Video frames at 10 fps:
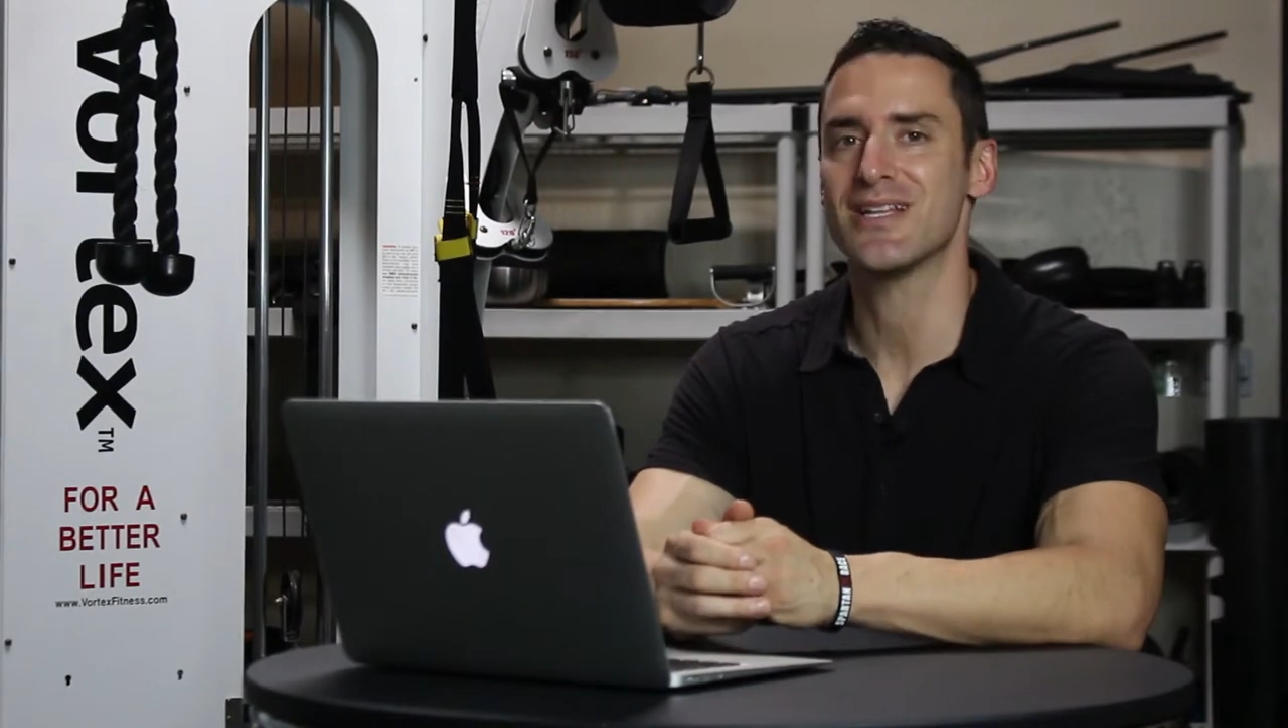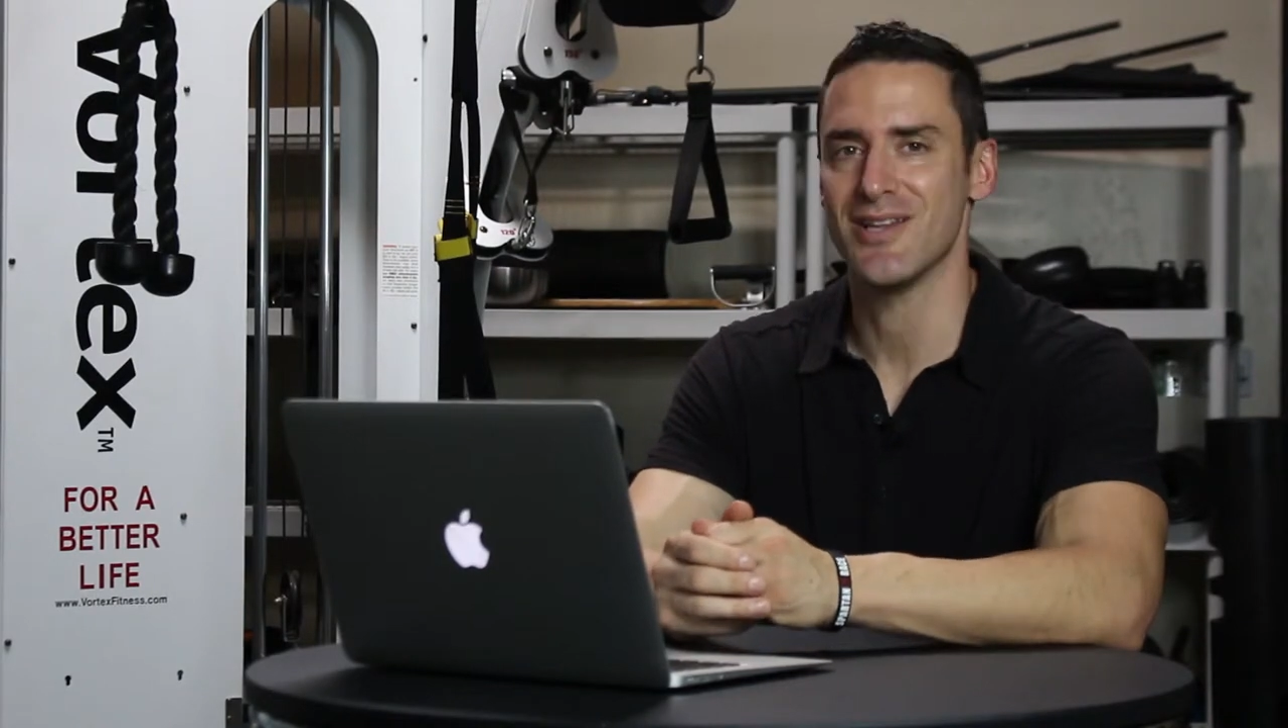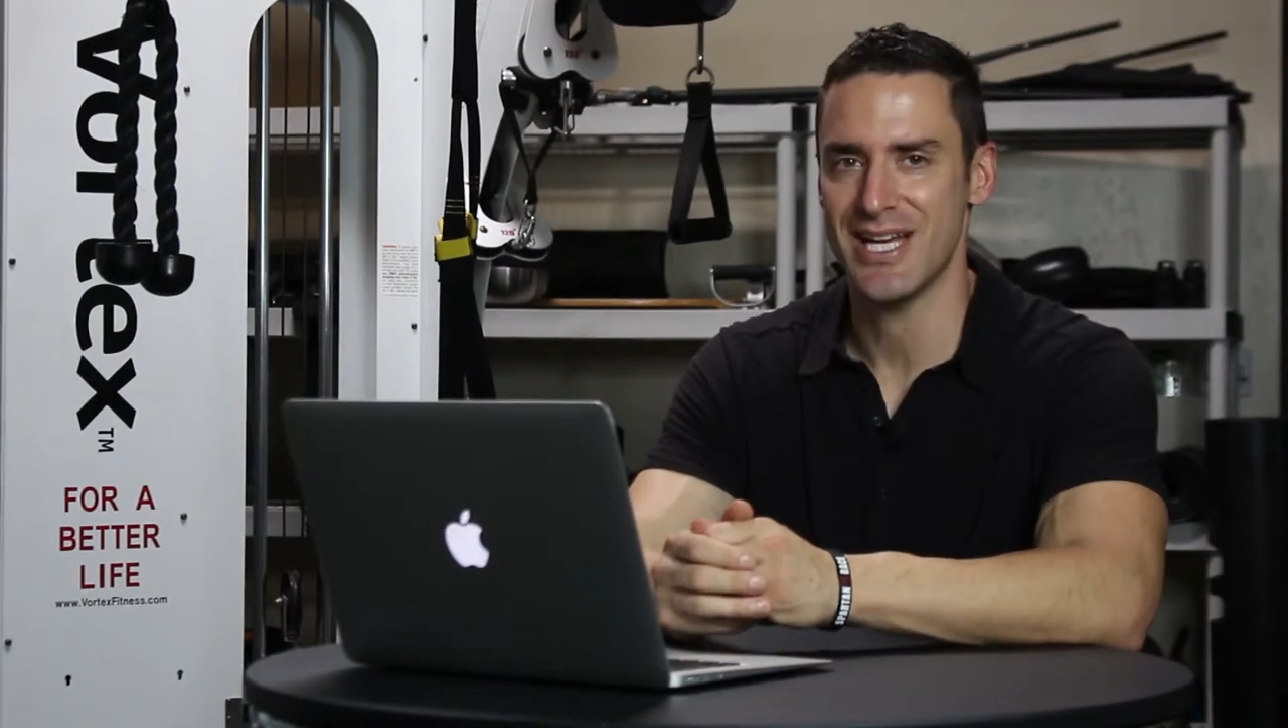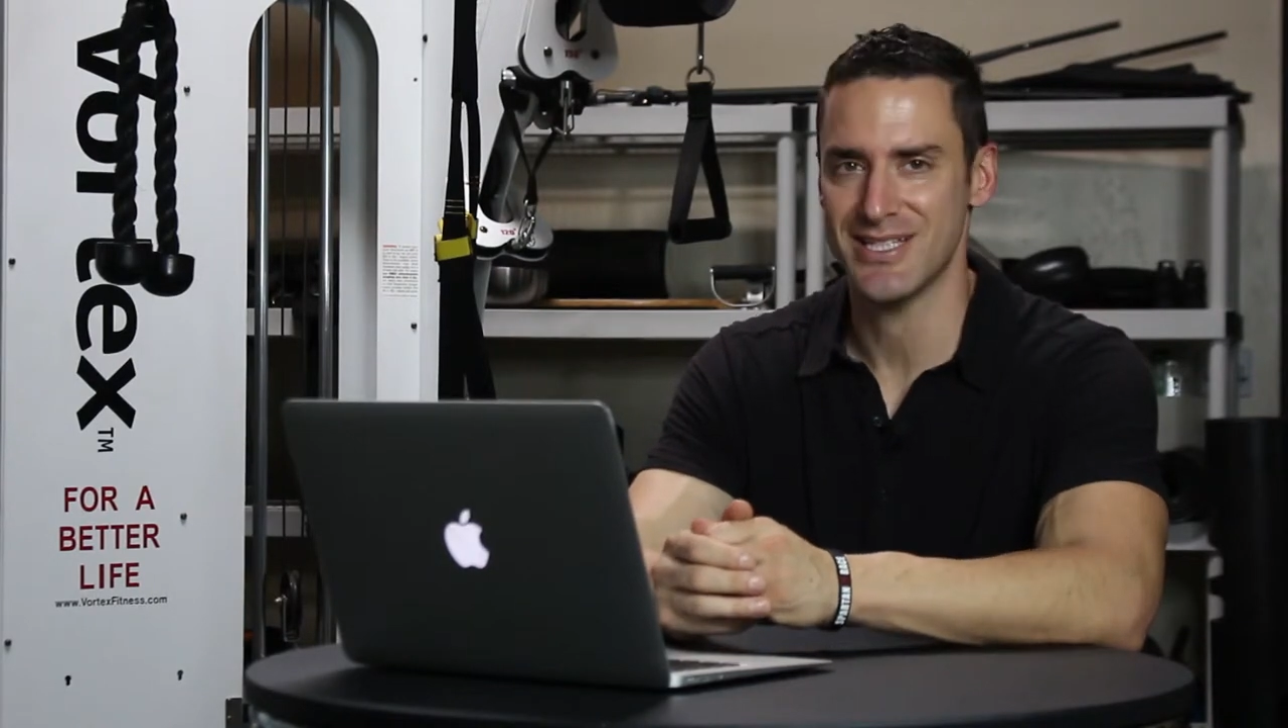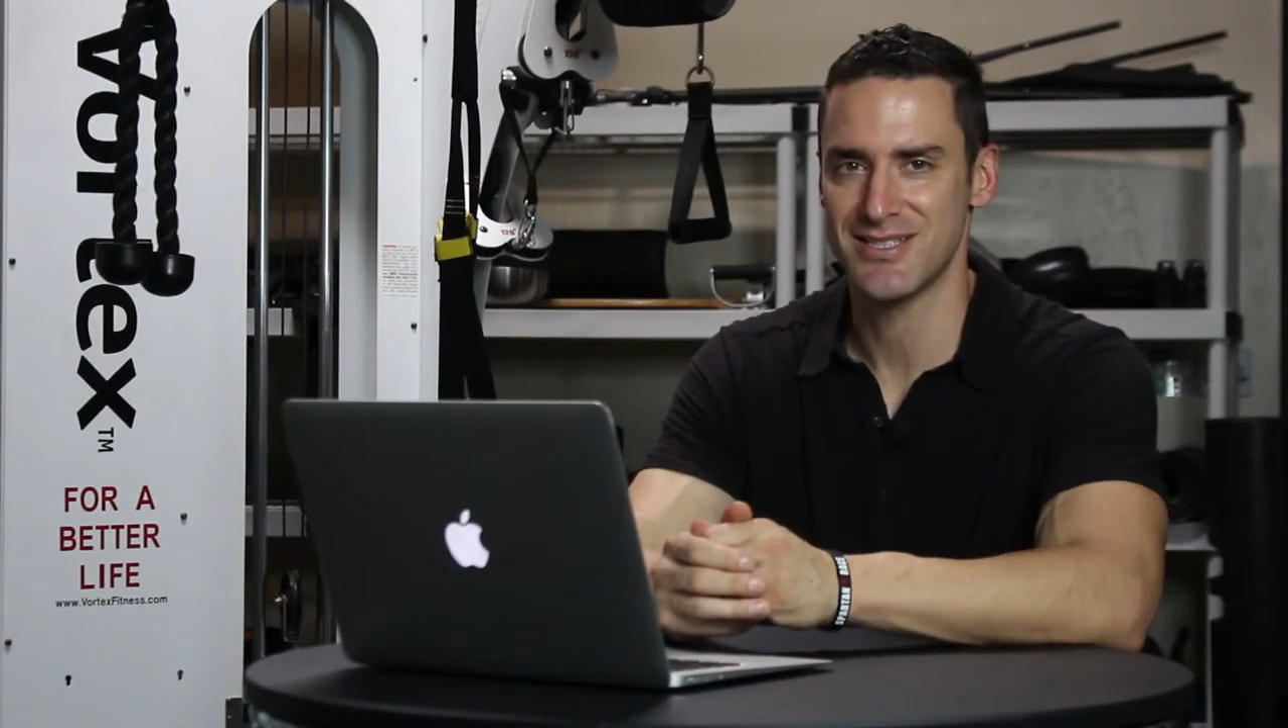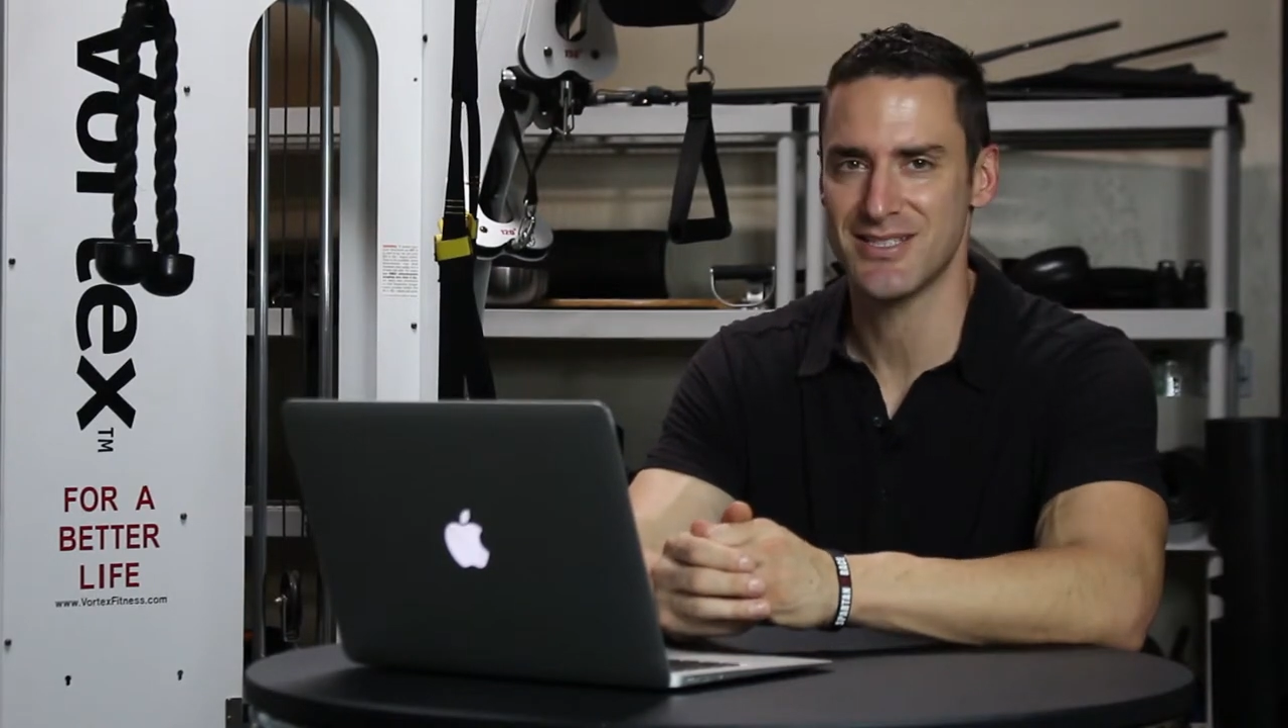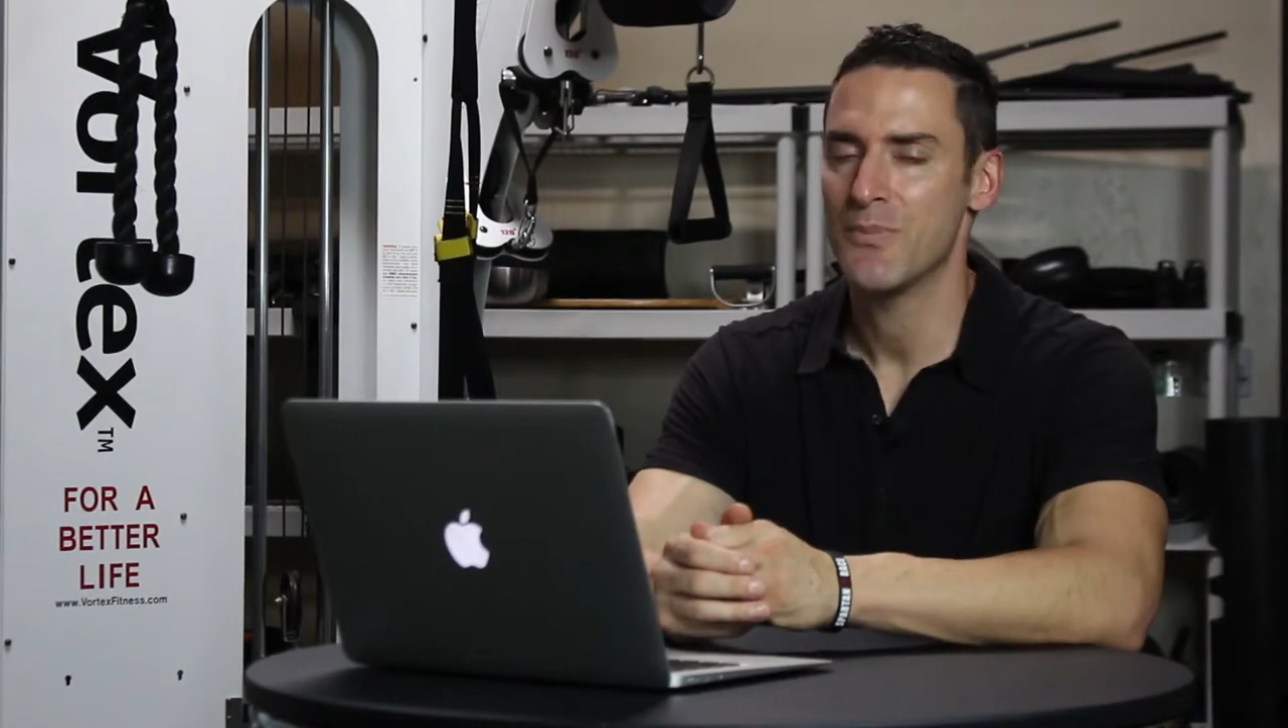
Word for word: less,